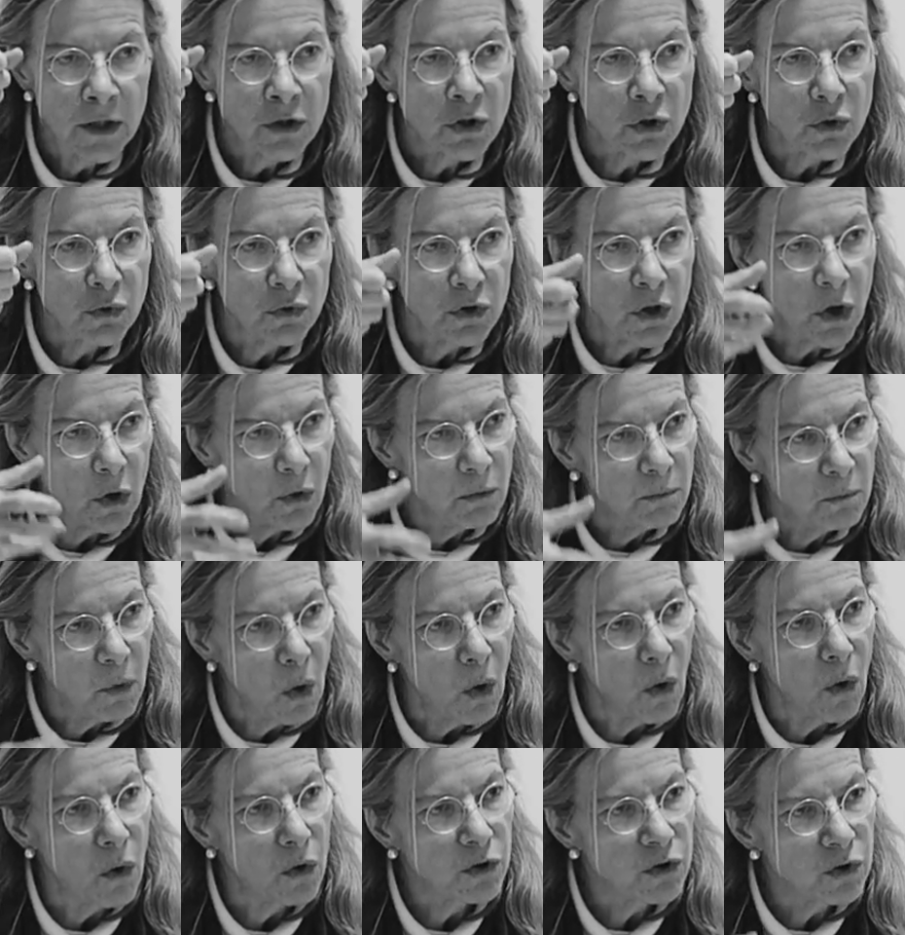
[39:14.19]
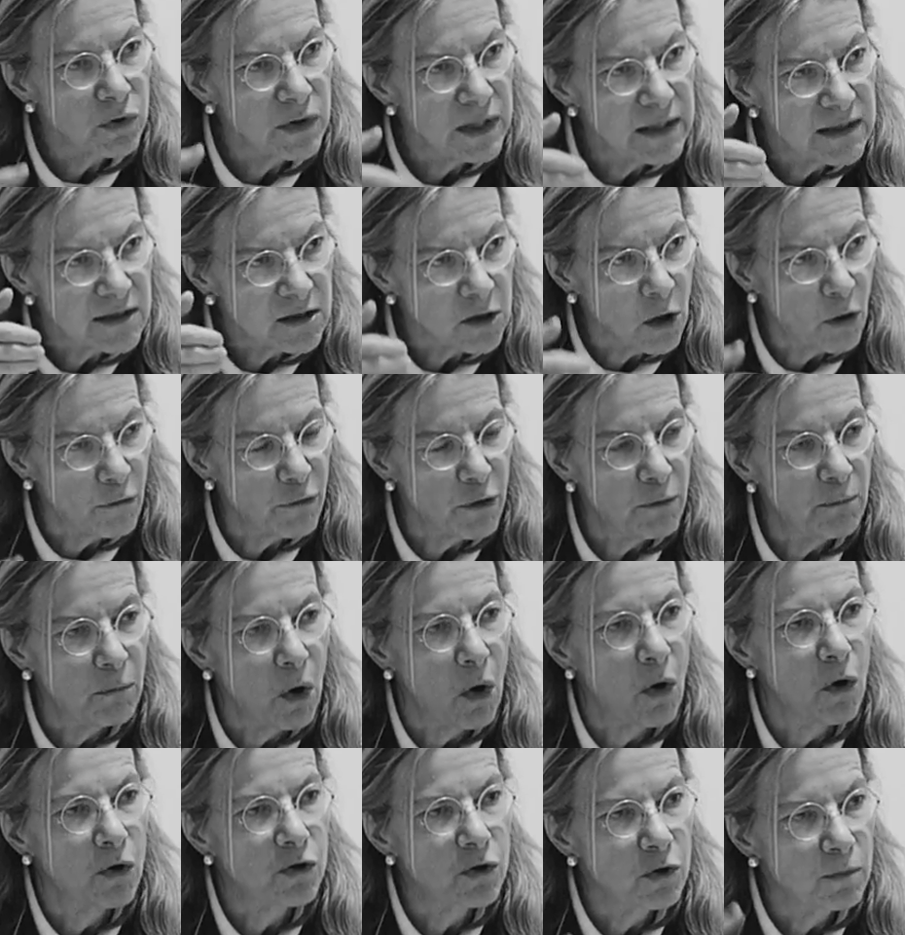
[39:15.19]
to know more, to discover
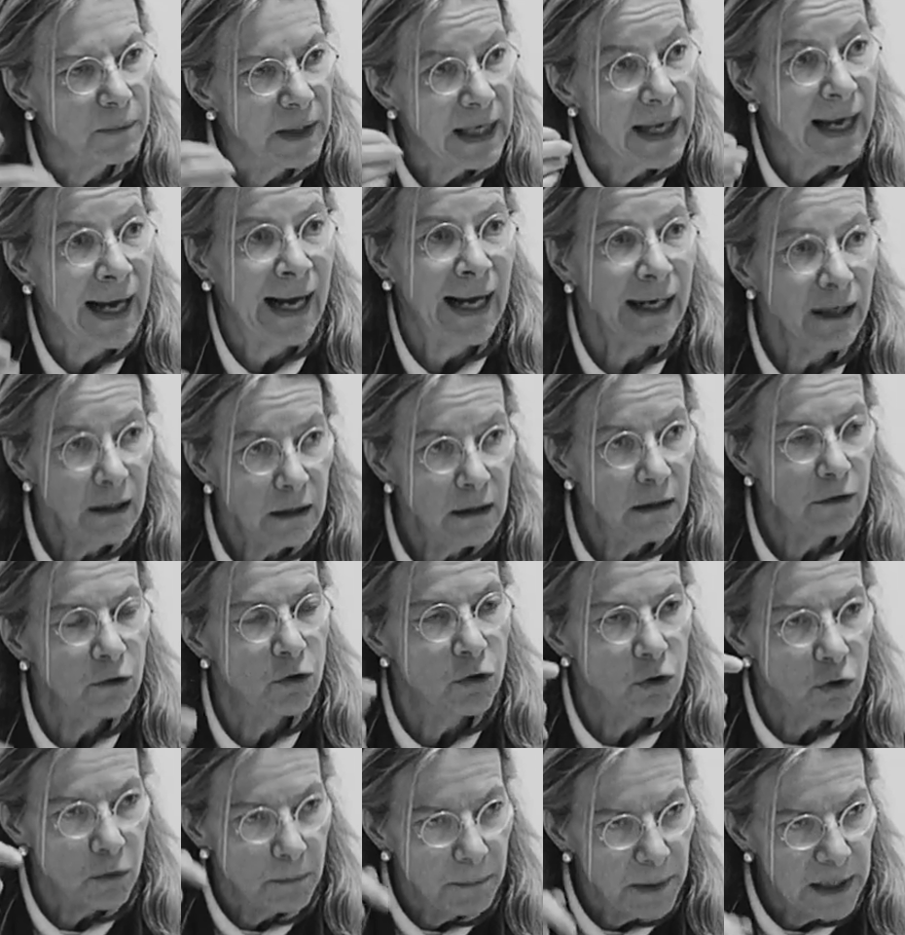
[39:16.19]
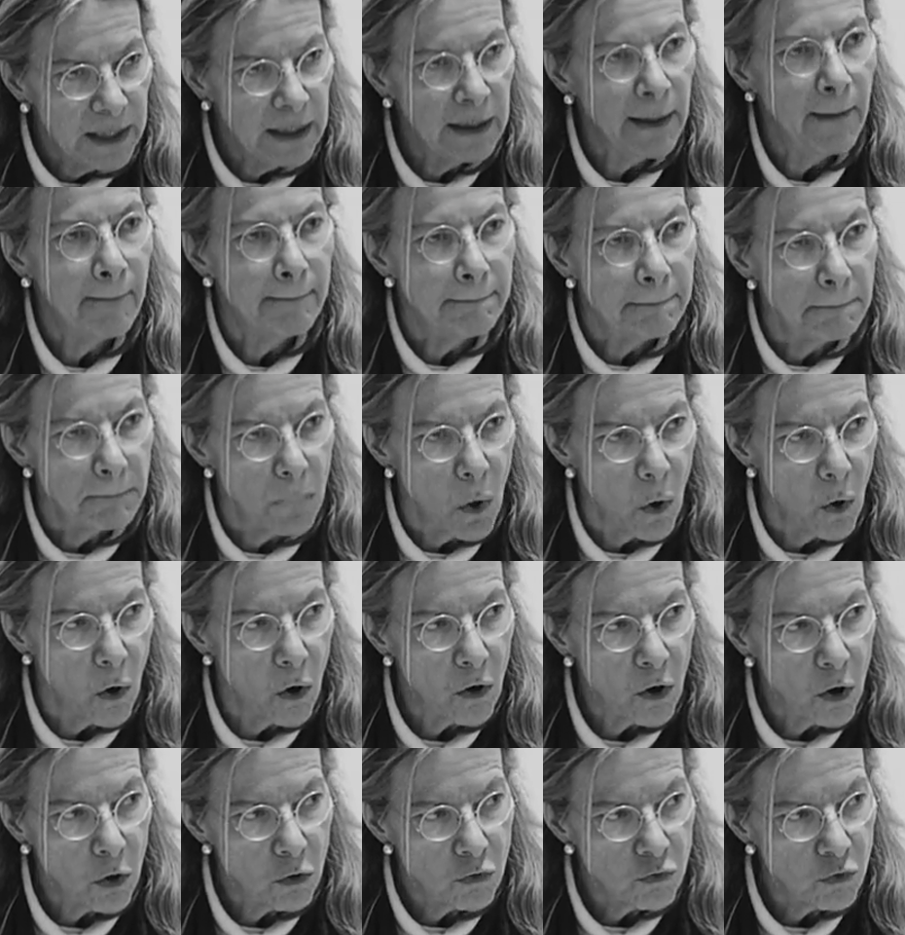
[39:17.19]
more, to be
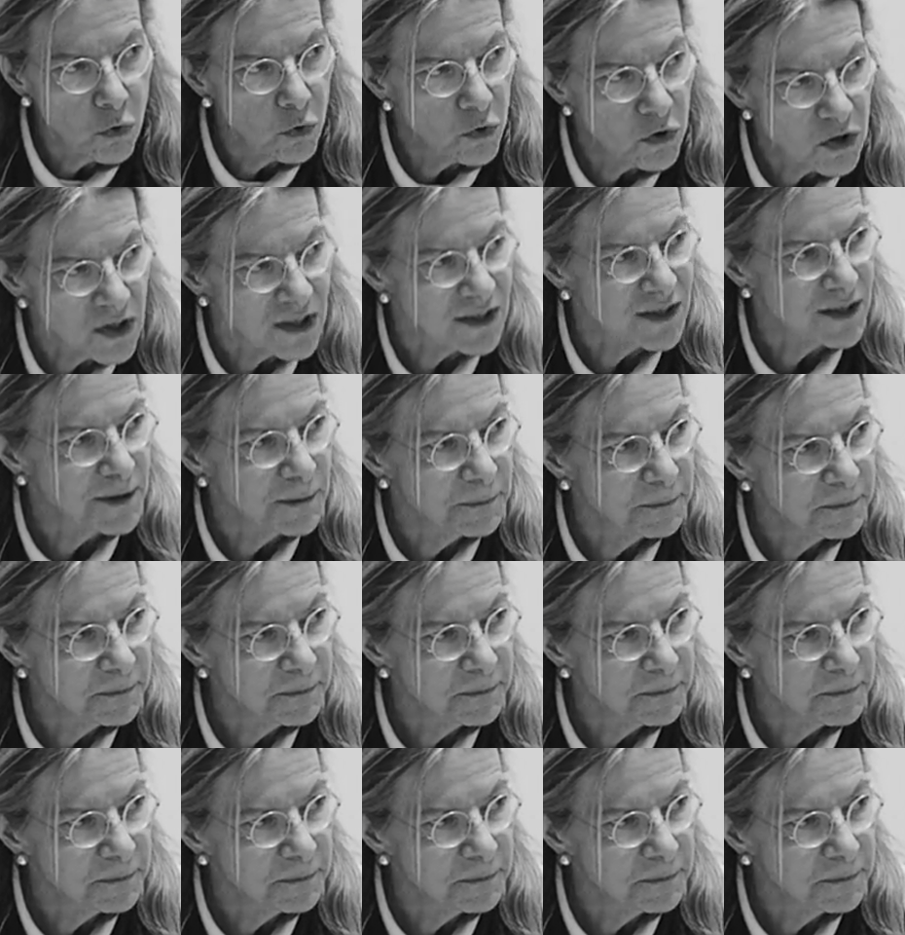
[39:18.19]
more rooted.